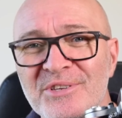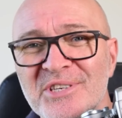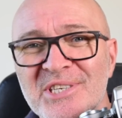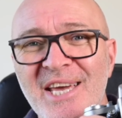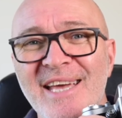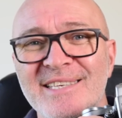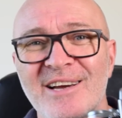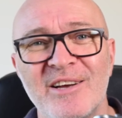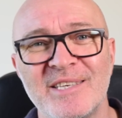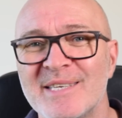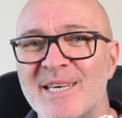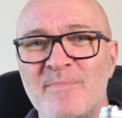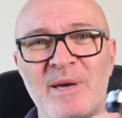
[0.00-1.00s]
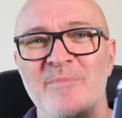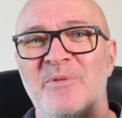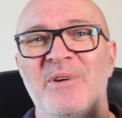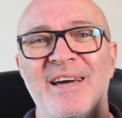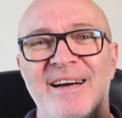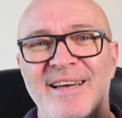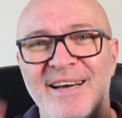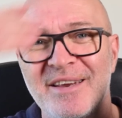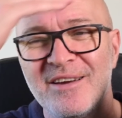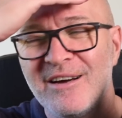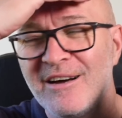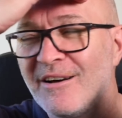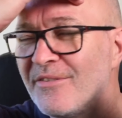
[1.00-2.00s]
SIX. I can see people now going,
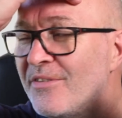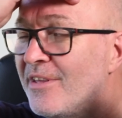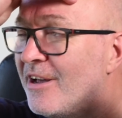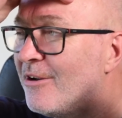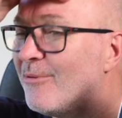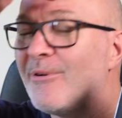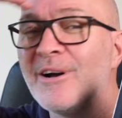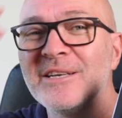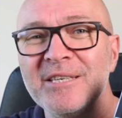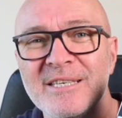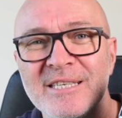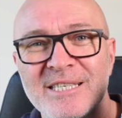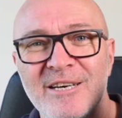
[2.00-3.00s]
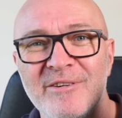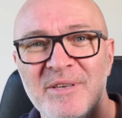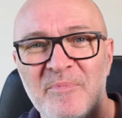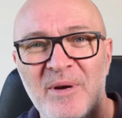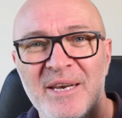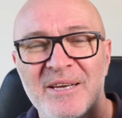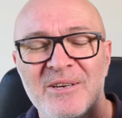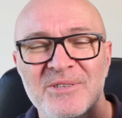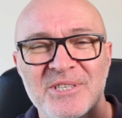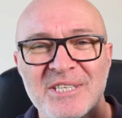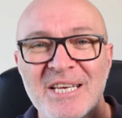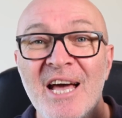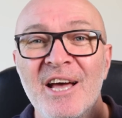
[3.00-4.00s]
oh no, why is he showing the Pentacon
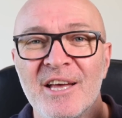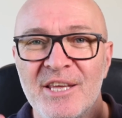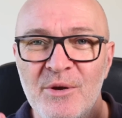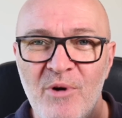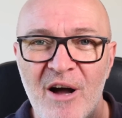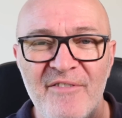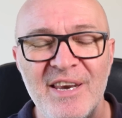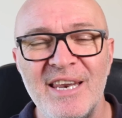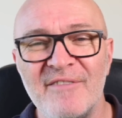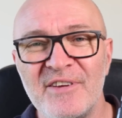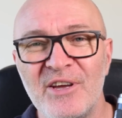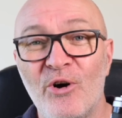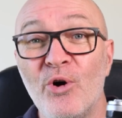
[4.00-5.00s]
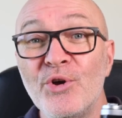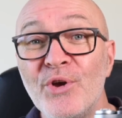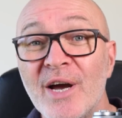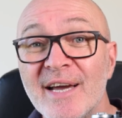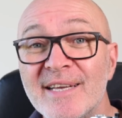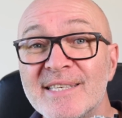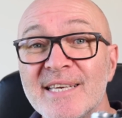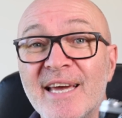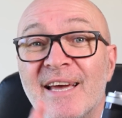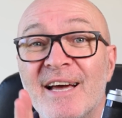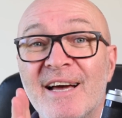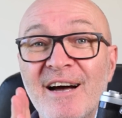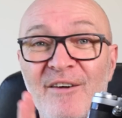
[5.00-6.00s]
SIX? You either love it or you hate it.
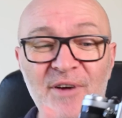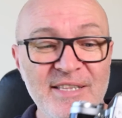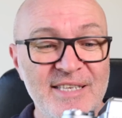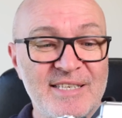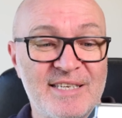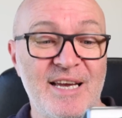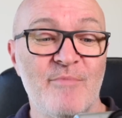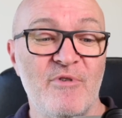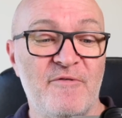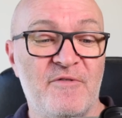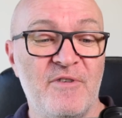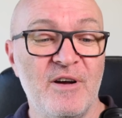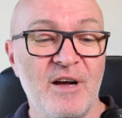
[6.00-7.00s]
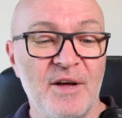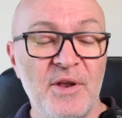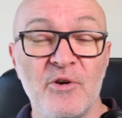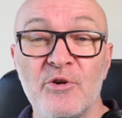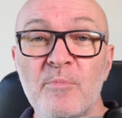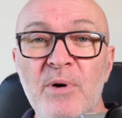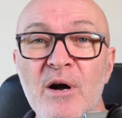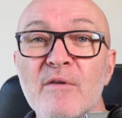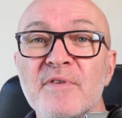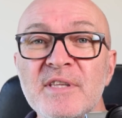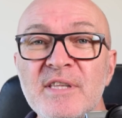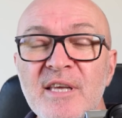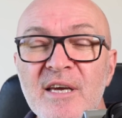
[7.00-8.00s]
I've had this camera for, I don't know, a good part
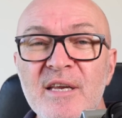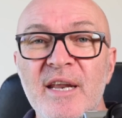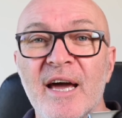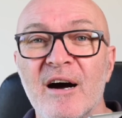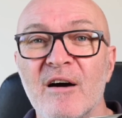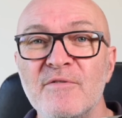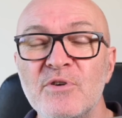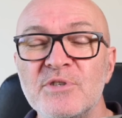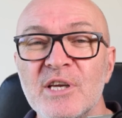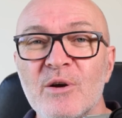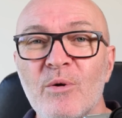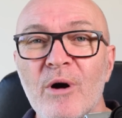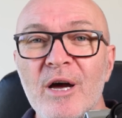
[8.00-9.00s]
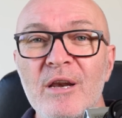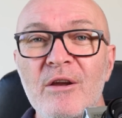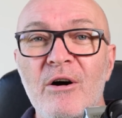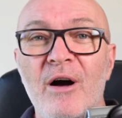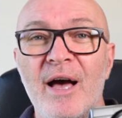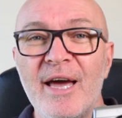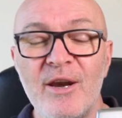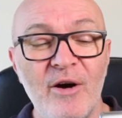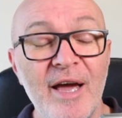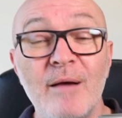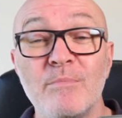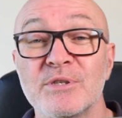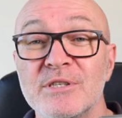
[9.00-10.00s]
of a year now. I've used it quite a lot and I
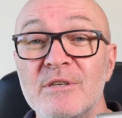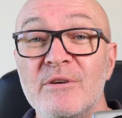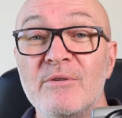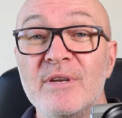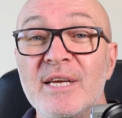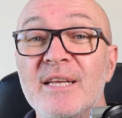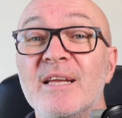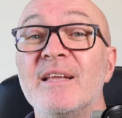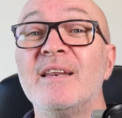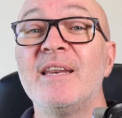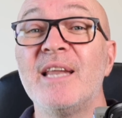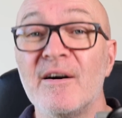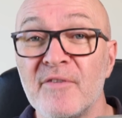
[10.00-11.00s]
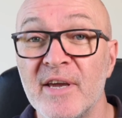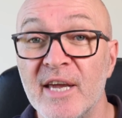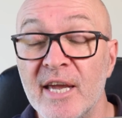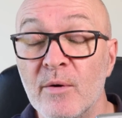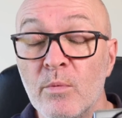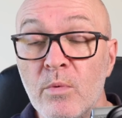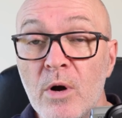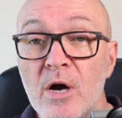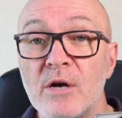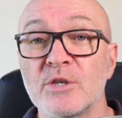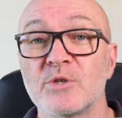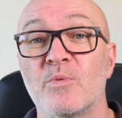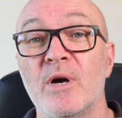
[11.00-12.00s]
absolutely love it. It
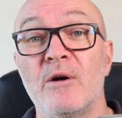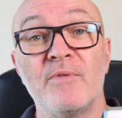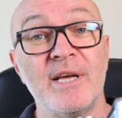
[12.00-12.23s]
works well.